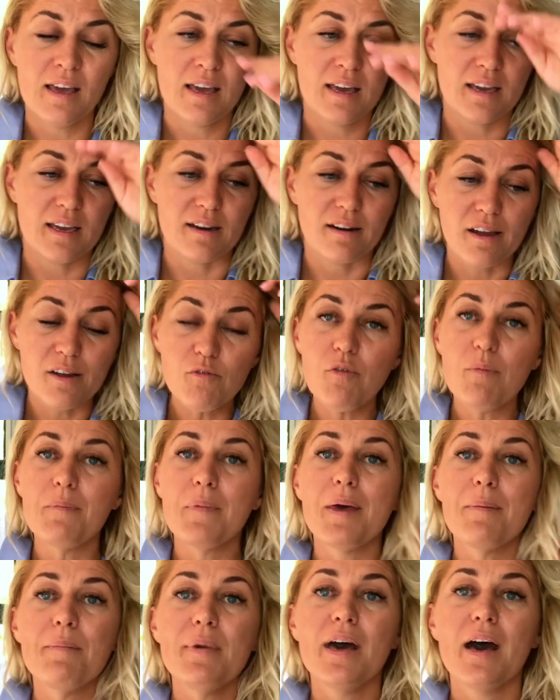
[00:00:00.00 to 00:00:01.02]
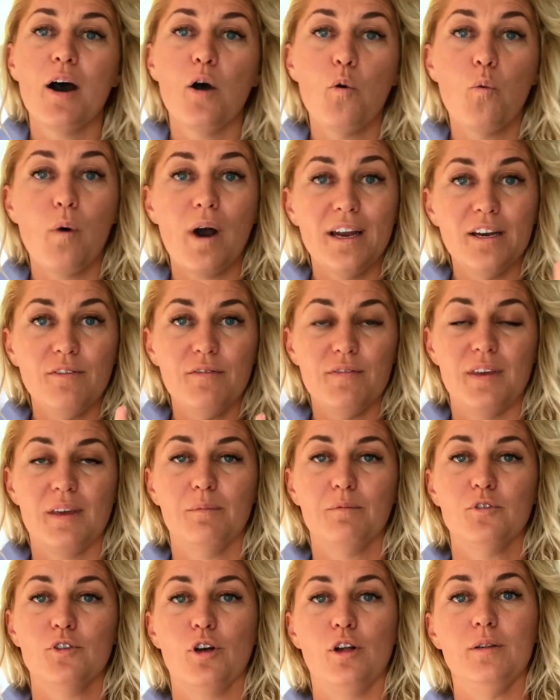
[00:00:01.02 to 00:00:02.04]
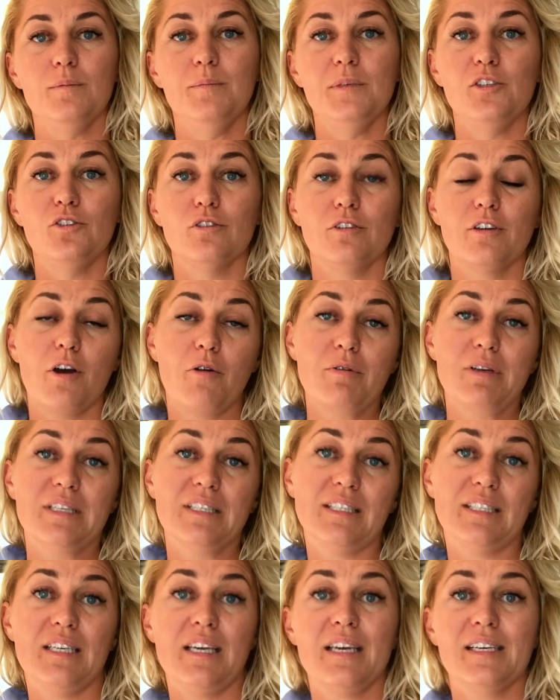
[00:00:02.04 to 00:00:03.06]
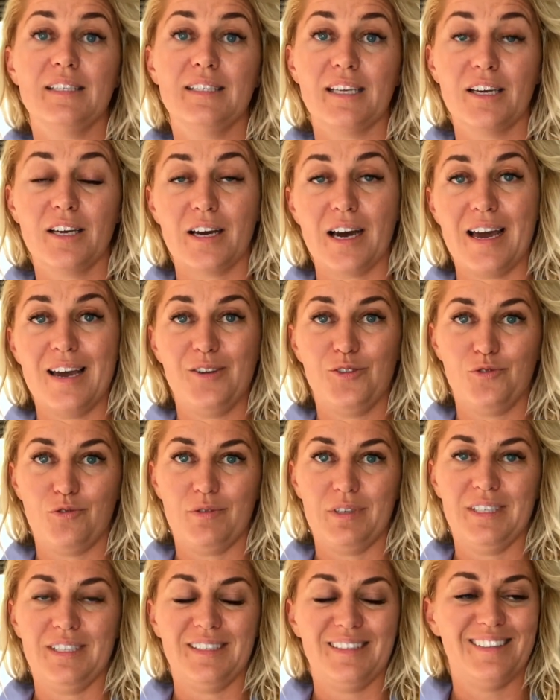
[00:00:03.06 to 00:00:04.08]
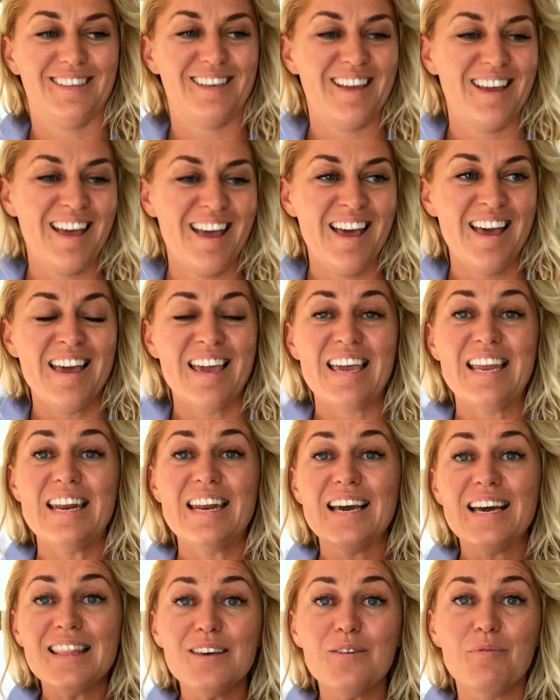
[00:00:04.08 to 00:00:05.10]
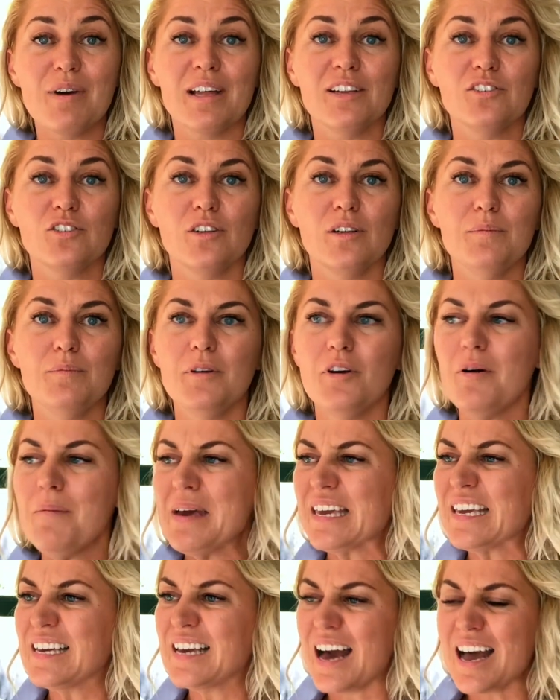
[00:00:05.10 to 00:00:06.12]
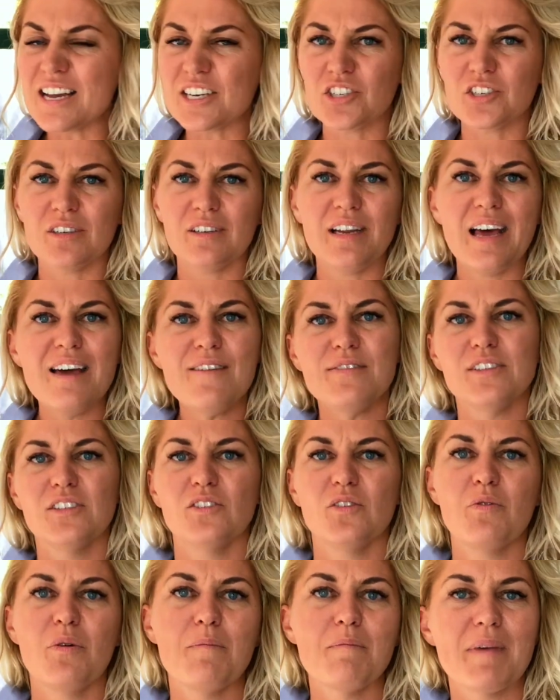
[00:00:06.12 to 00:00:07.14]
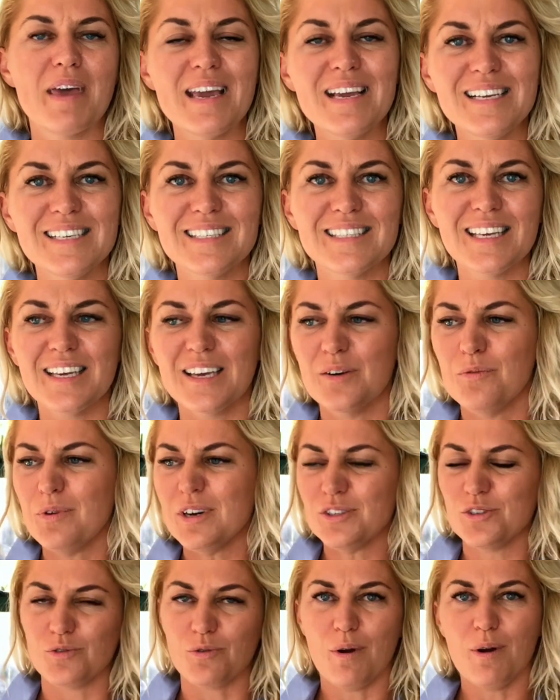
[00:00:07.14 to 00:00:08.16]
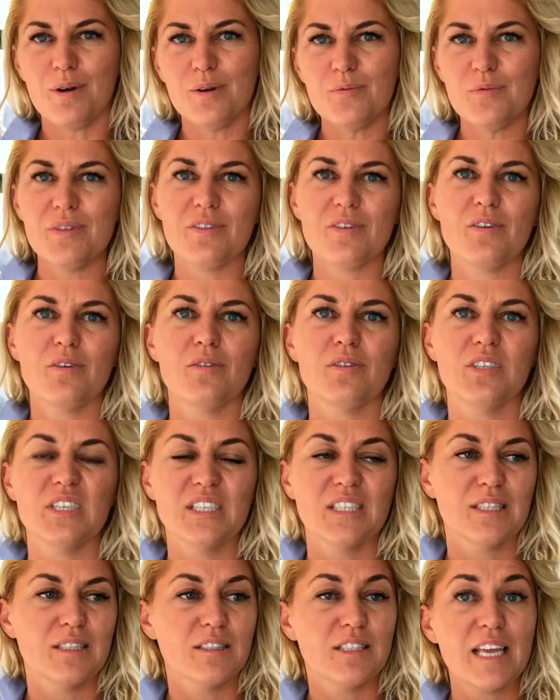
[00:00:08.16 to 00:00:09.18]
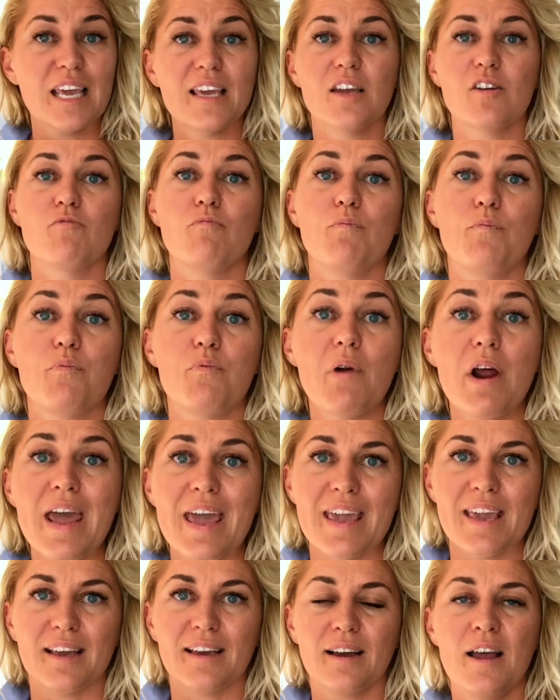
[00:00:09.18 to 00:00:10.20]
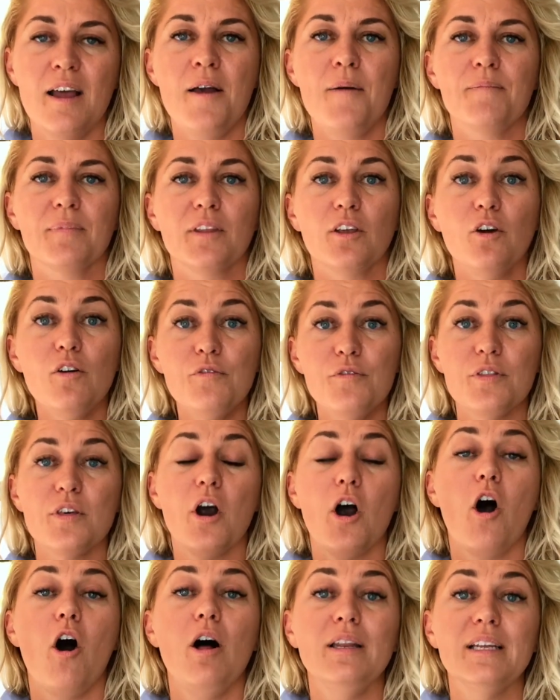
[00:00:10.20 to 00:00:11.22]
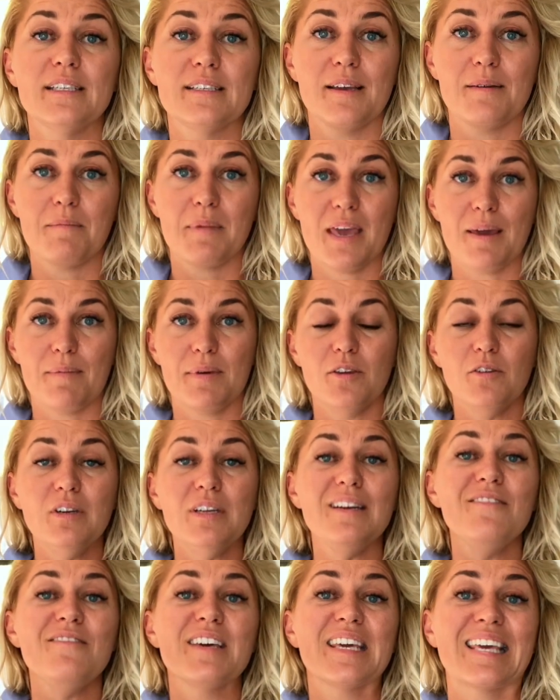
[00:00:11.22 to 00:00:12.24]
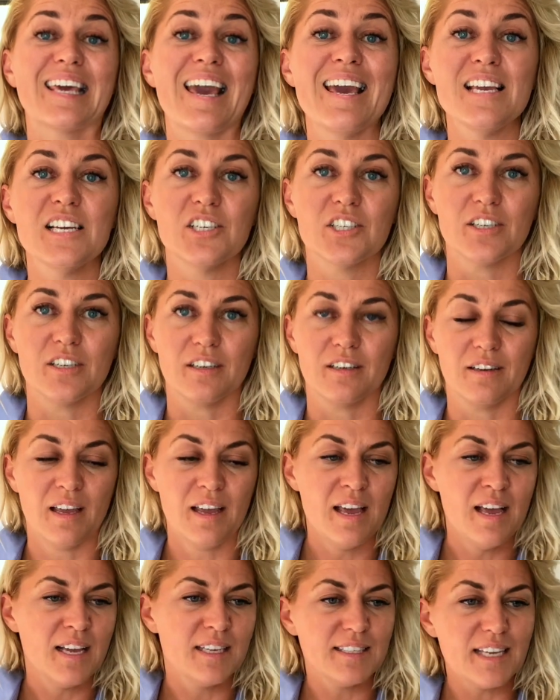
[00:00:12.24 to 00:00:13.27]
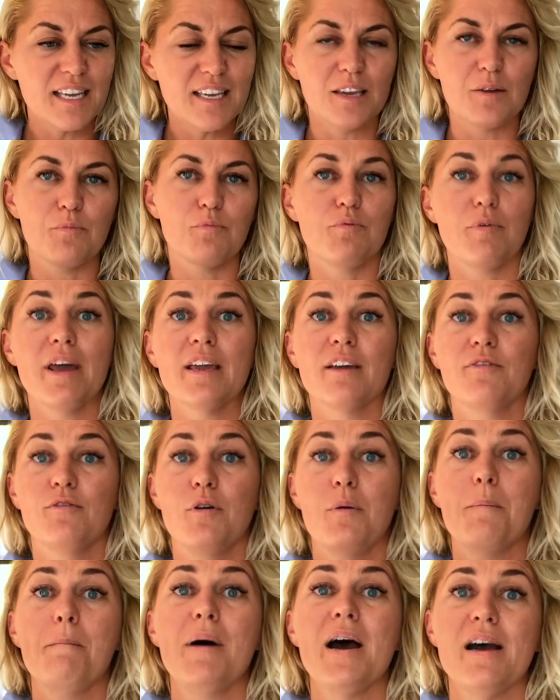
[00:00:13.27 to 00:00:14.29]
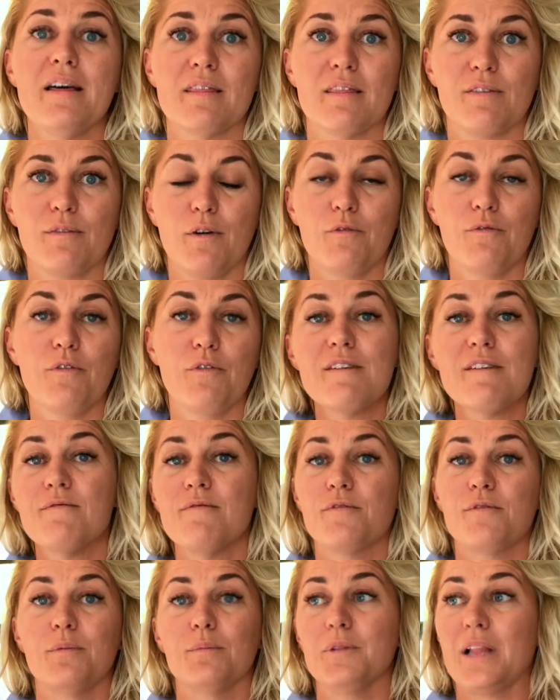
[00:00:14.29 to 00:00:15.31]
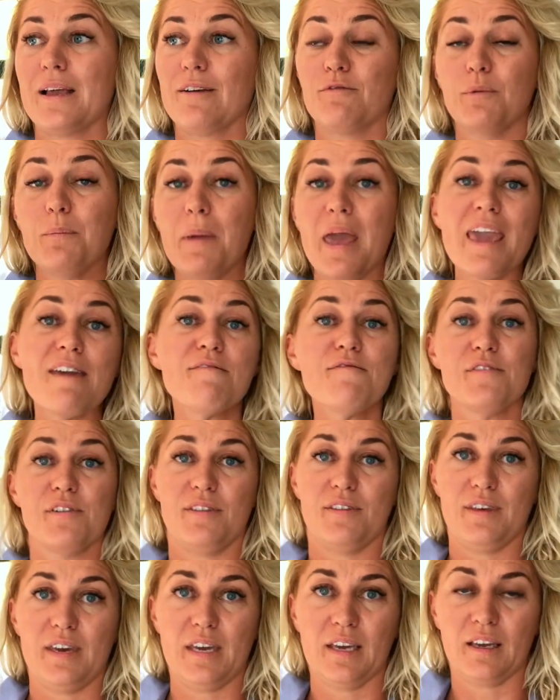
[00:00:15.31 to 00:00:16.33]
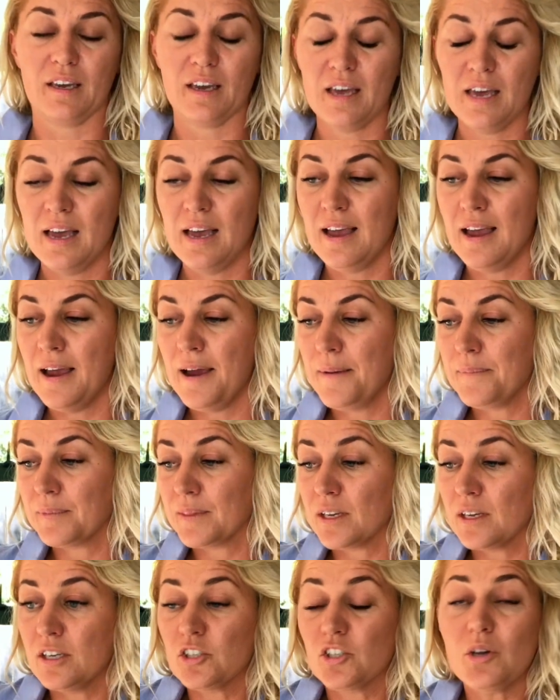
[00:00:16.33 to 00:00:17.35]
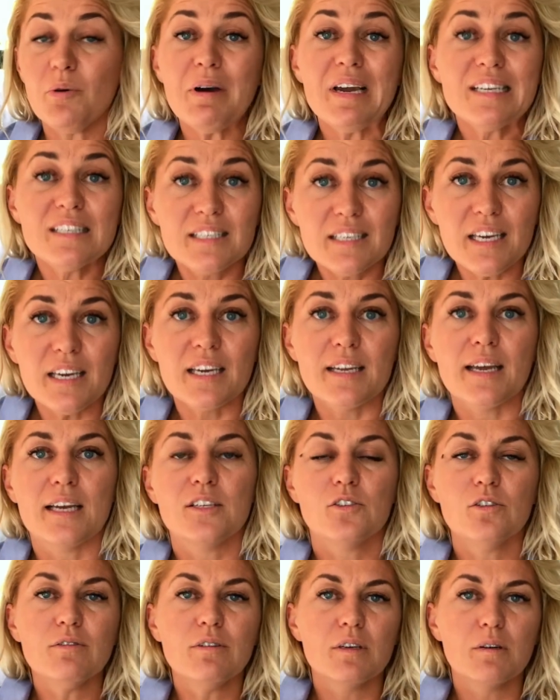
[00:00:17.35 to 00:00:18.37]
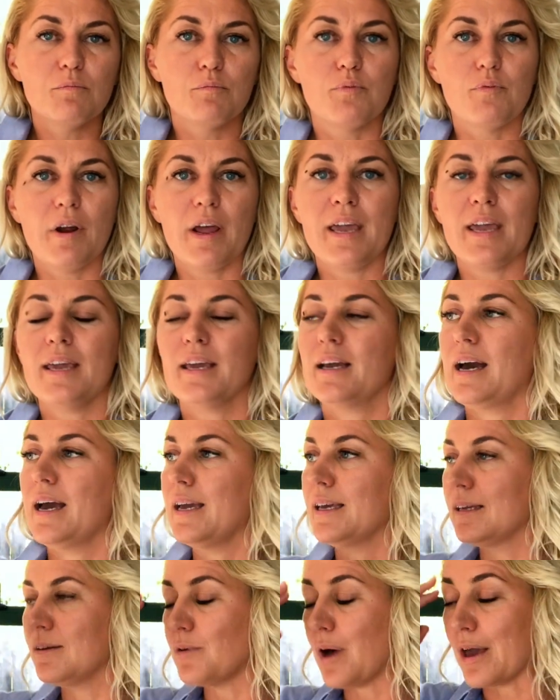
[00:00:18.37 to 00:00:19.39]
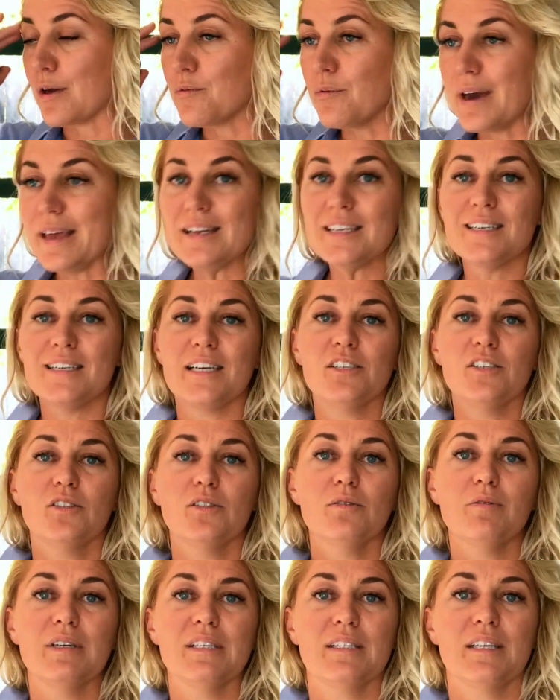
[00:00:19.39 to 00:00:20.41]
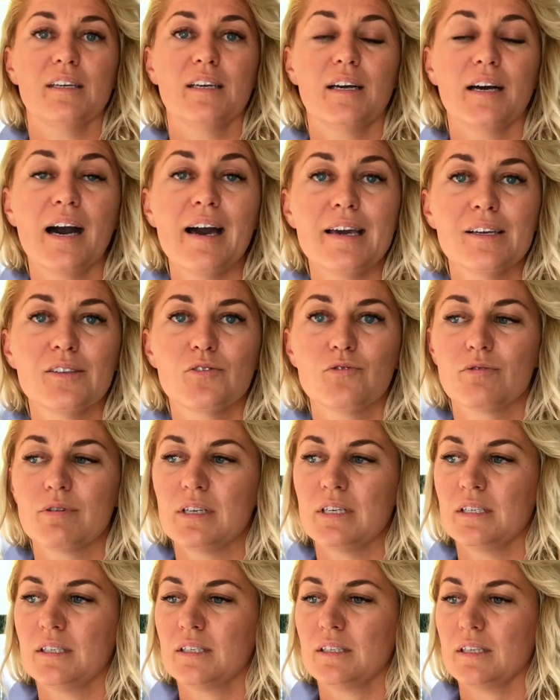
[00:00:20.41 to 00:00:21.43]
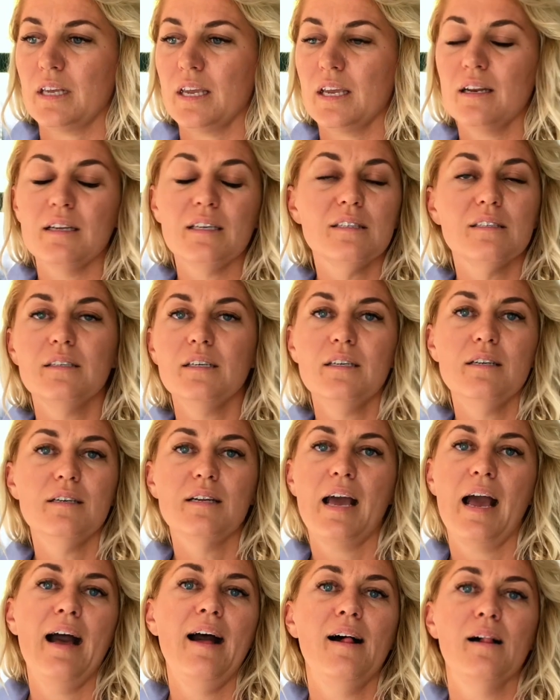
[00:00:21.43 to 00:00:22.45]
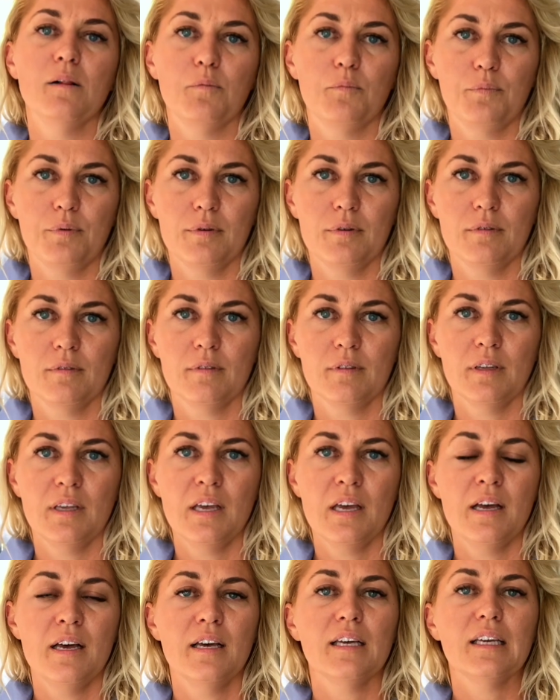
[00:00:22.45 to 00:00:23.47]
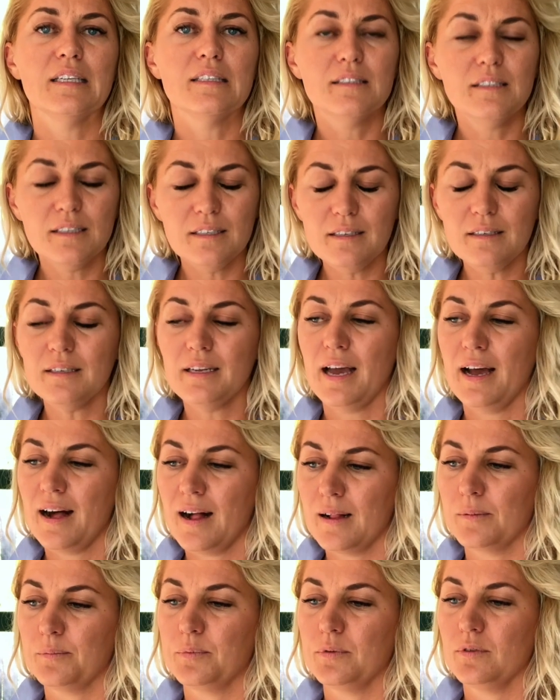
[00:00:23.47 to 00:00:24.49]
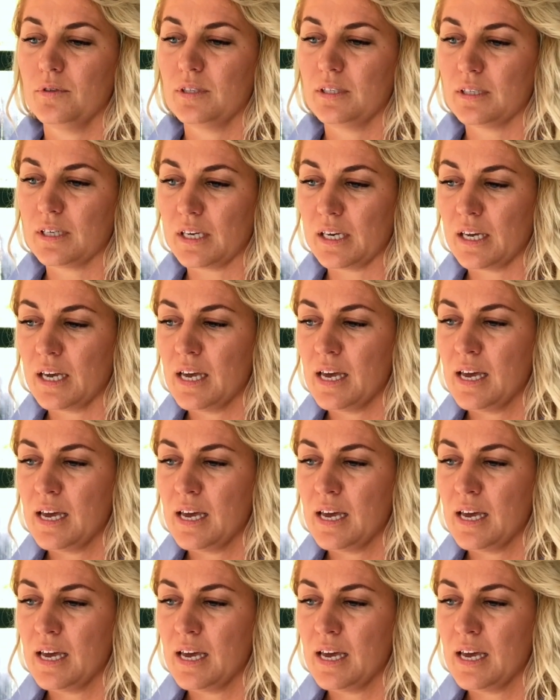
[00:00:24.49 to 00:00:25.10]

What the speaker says: And I remember how one of them told me to go and see a psychiatrist. Another one told me, oh my gosh, your life is so amazing. What's wrong with you? Just take a break. Go for the holiday maybe. You need a vacation. Take a break for a month from everything. So I did. I took a break. I went and I saw a psychiatrist, and it didn't help. It didn't help, you see.